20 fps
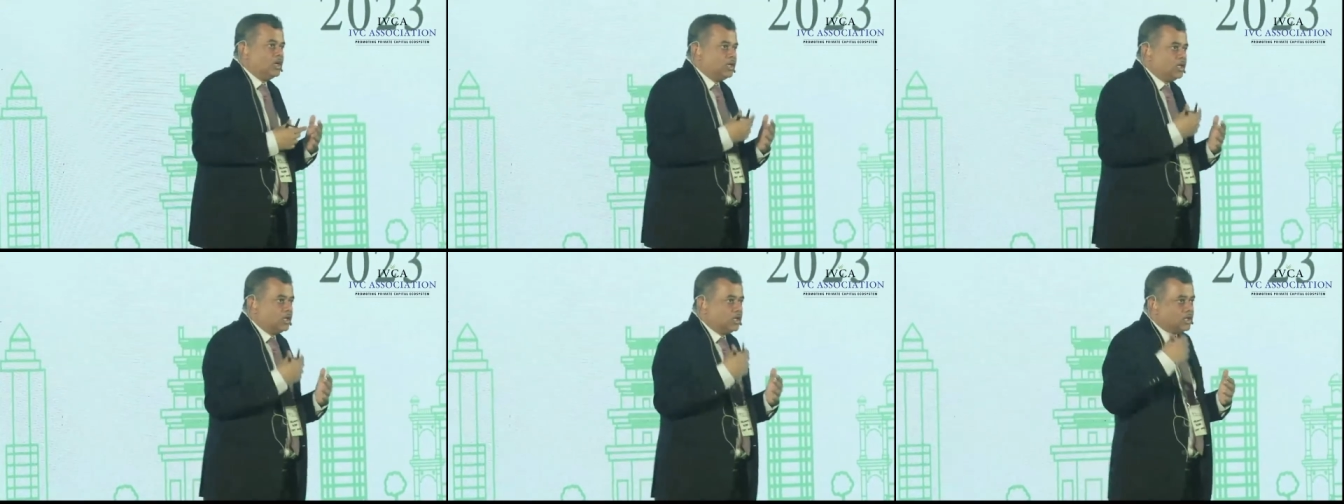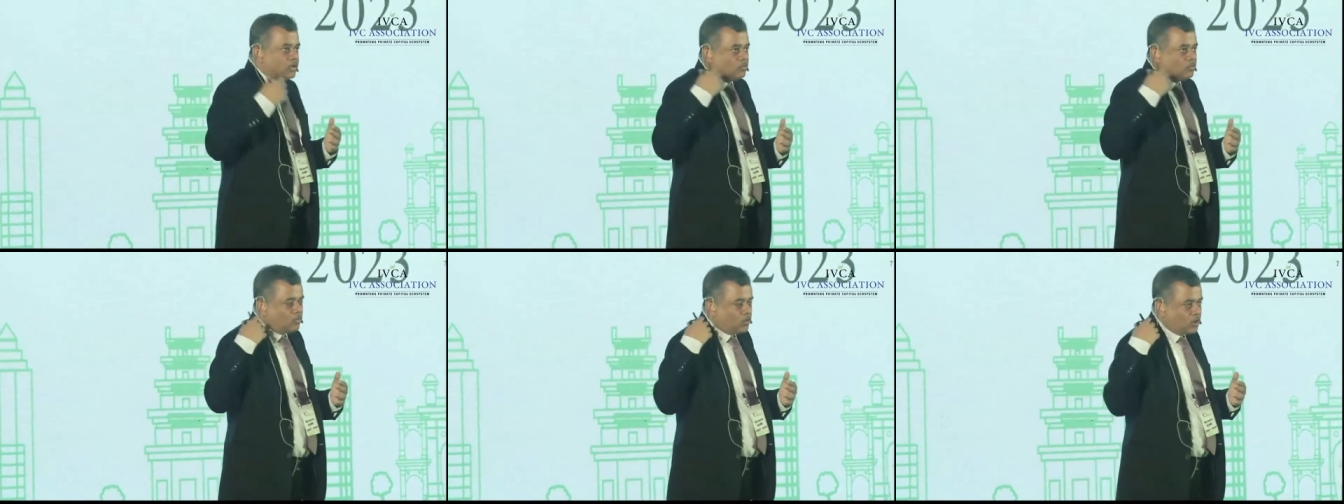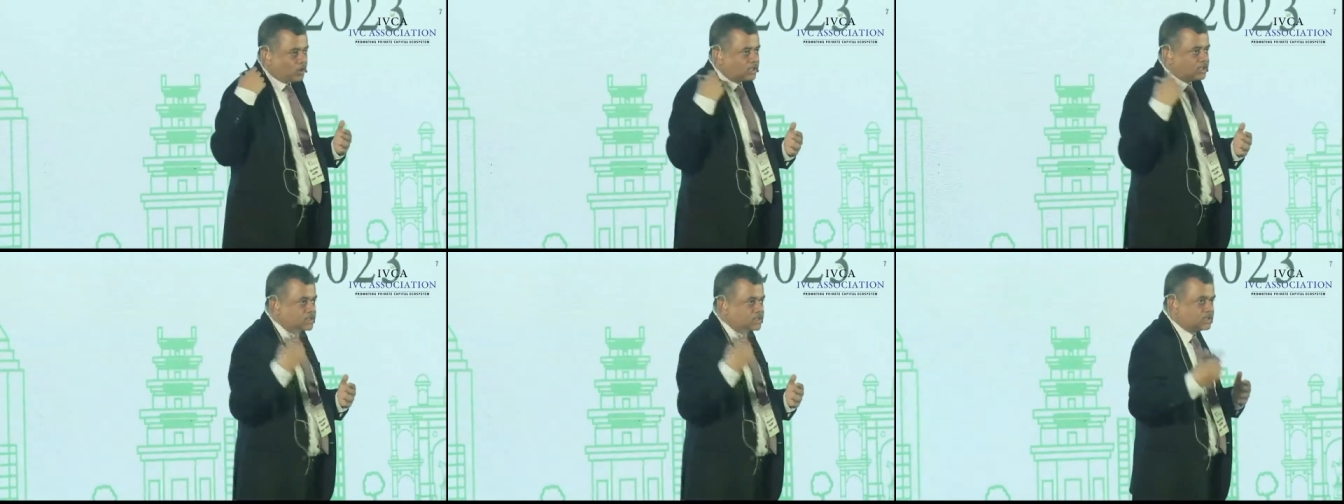a calculation
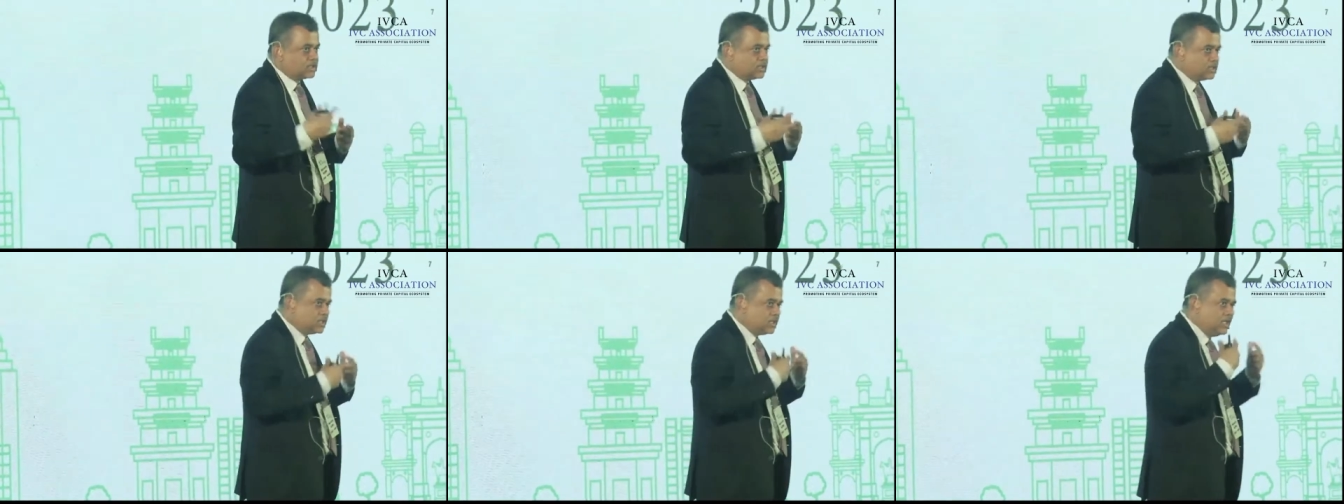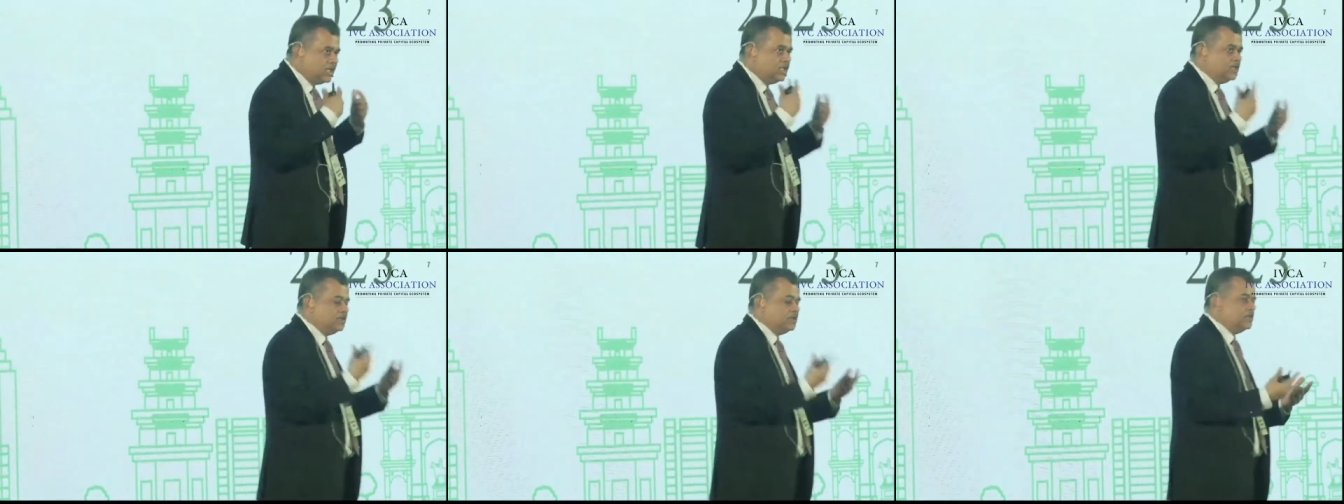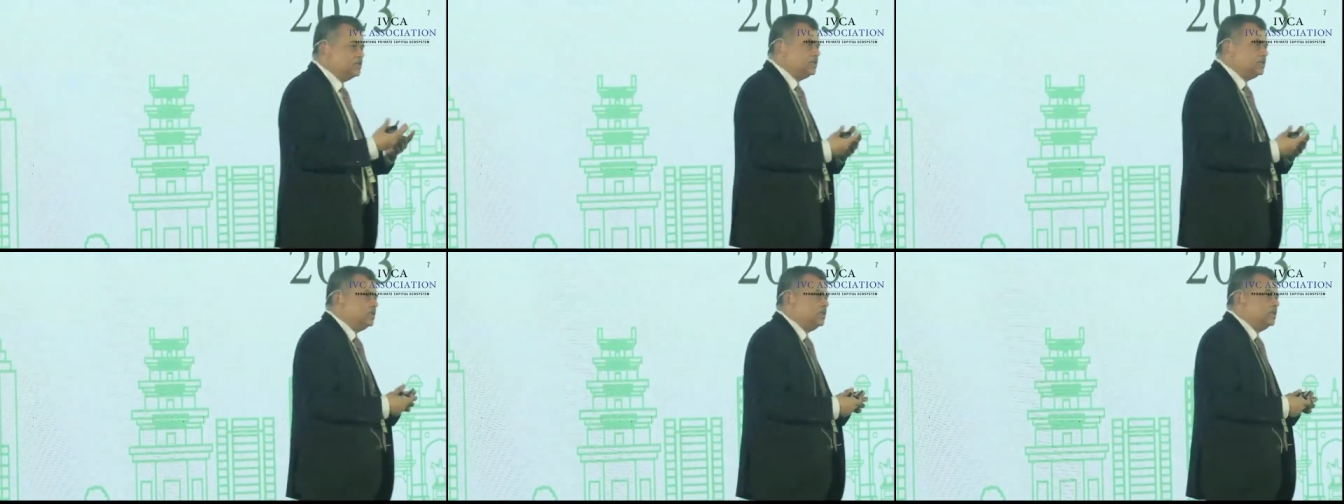problem
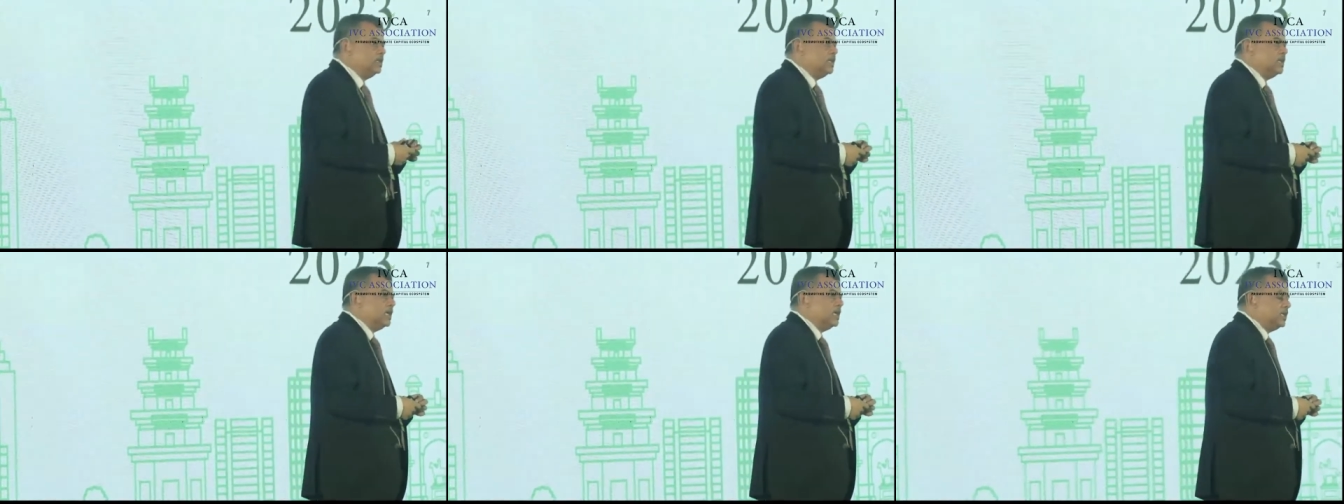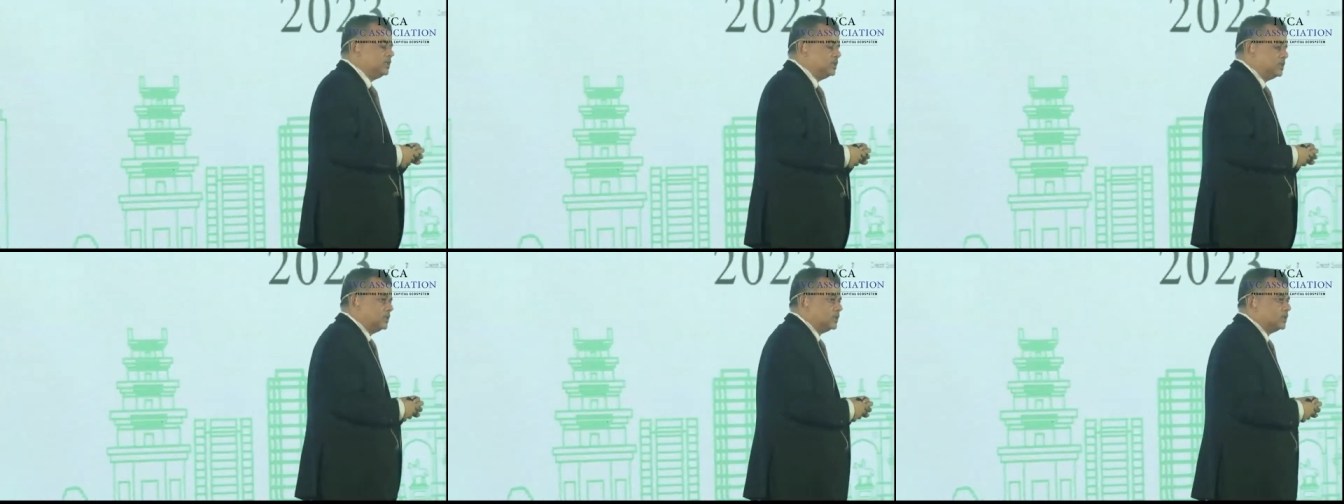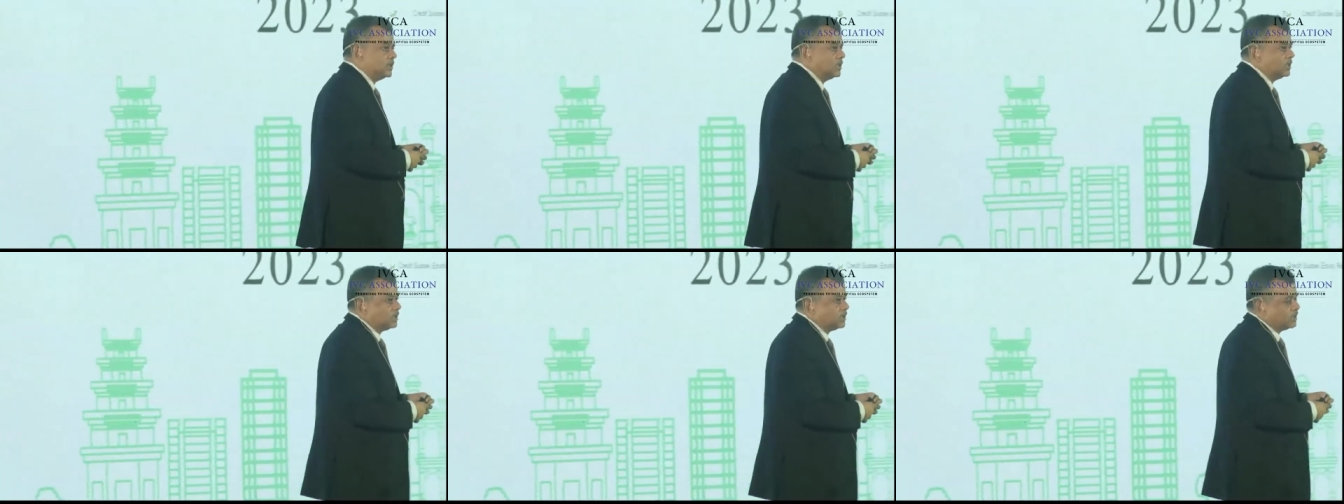and a
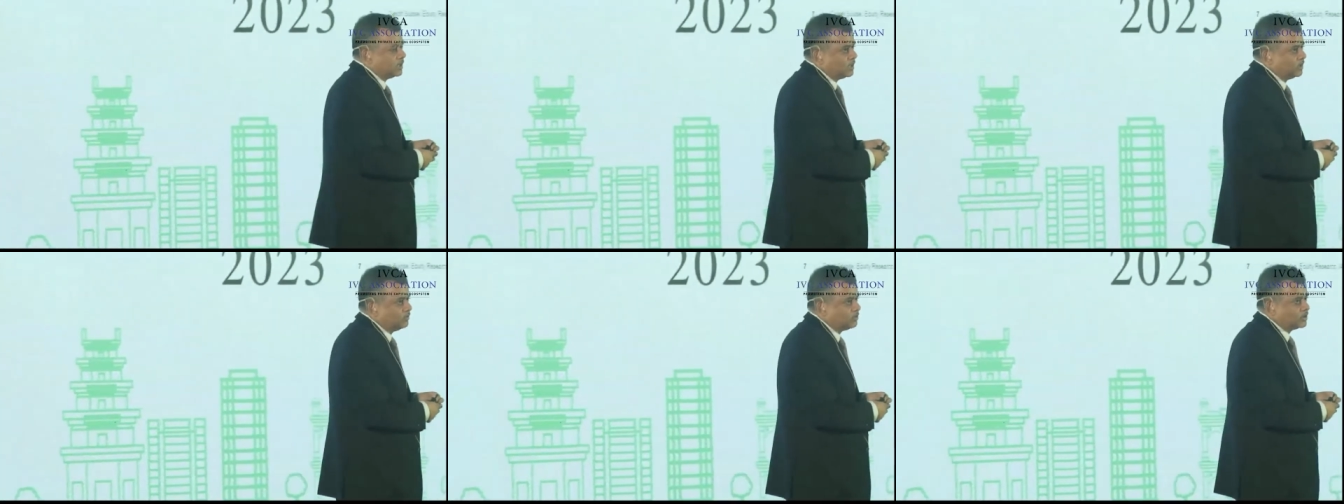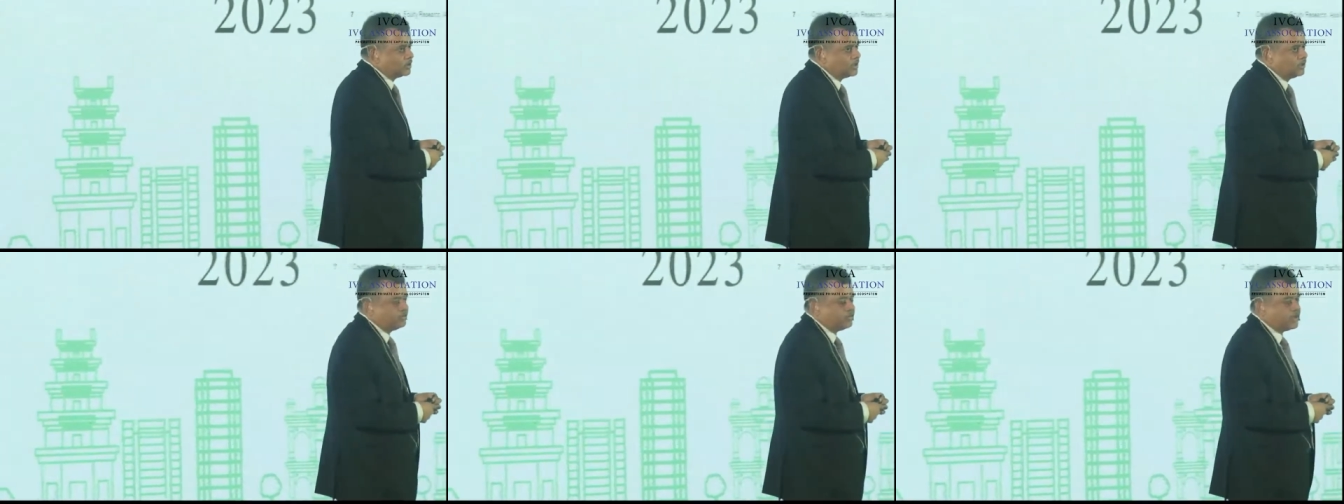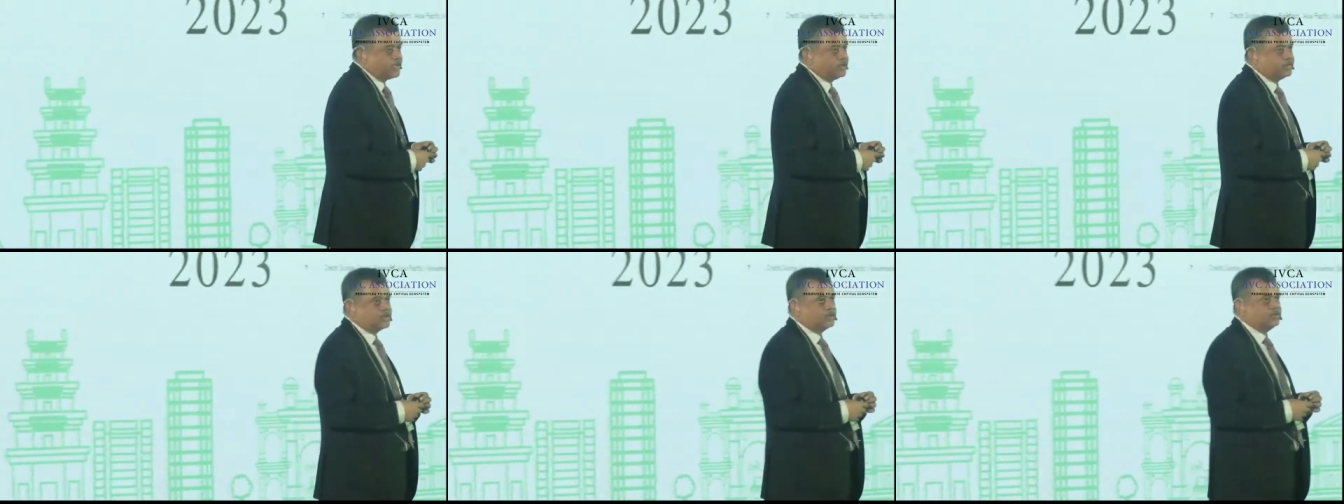benchmarking problem, but I think the